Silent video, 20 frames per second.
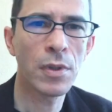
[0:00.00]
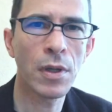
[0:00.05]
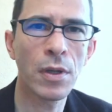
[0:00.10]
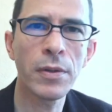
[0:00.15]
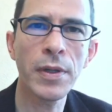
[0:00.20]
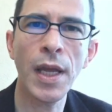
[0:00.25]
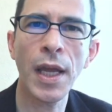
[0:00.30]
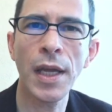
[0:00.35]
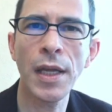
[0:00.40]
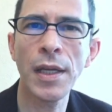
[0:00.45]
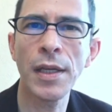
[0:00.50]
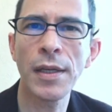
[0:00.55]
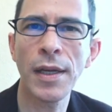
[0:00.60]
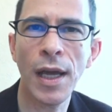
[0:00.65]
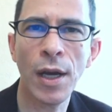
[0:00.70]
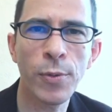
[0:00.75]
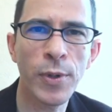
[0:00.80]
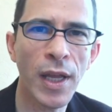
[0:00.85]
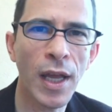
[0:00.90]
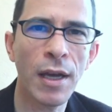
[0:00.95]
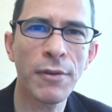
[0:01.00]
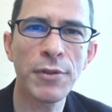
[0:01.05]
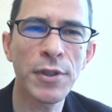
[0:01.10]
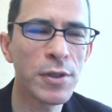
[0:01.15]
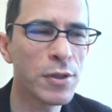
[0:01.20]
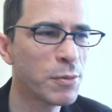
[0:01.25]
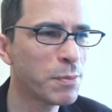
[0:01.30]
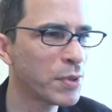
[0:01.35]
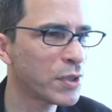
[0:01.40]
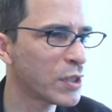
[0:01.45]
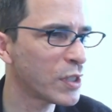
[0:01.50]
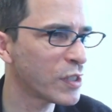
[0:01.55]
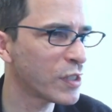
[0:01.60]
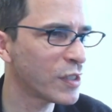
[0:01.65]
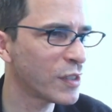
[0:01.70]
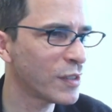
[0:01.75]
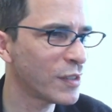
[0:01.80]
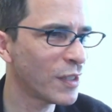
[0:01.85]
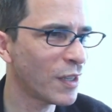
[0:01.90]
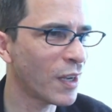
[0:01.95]
Okay, now we have a new
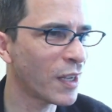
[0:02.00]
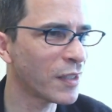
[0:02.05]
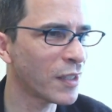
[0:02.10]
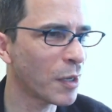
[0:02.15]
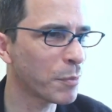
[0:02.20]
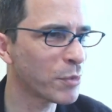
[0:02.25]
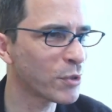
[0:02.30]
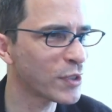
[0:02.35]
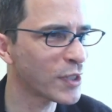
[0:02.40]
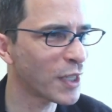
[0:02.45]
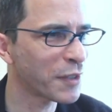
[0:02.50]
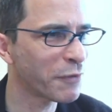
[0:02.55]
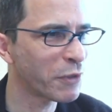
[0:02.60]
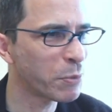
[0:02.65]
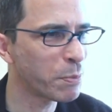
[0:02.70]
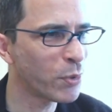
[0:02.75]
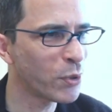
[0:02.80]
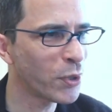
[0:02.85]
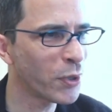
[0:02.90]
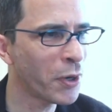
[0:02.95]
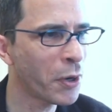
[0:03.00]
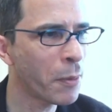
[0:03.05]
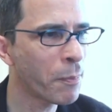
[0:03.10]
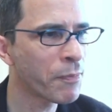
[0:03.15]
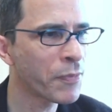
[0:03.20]
position on the upper side of the board.